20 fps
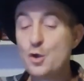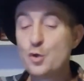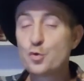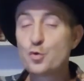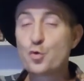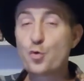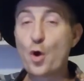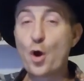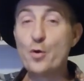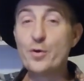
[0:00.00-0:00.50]

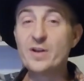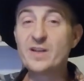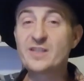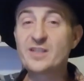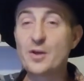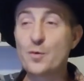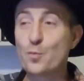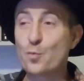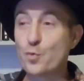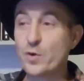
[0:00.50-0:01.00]
Cronus
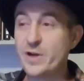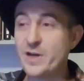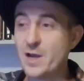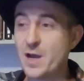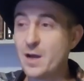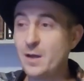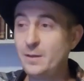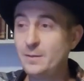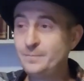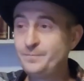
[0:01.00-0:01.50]
and
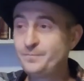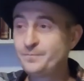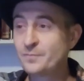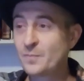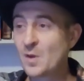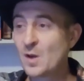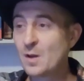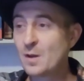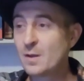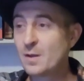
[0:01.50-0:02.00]
Rhea,
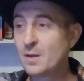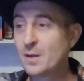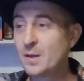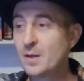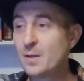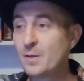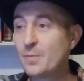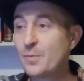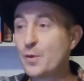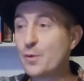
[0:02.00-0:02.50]

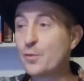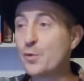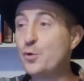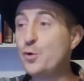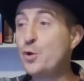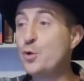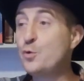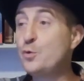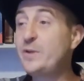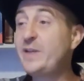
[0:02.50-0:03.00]
they're the
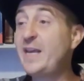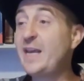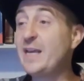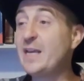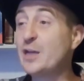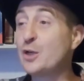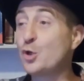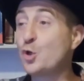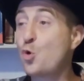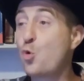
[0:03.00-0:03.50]
new
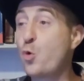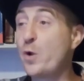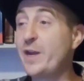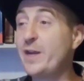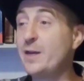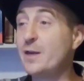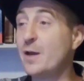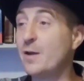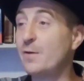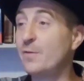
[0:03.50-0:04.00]
king and
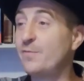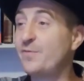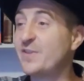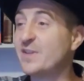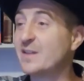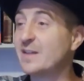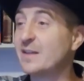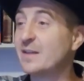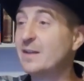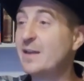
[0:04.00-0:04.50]
queen of
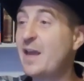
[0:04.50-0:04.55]
the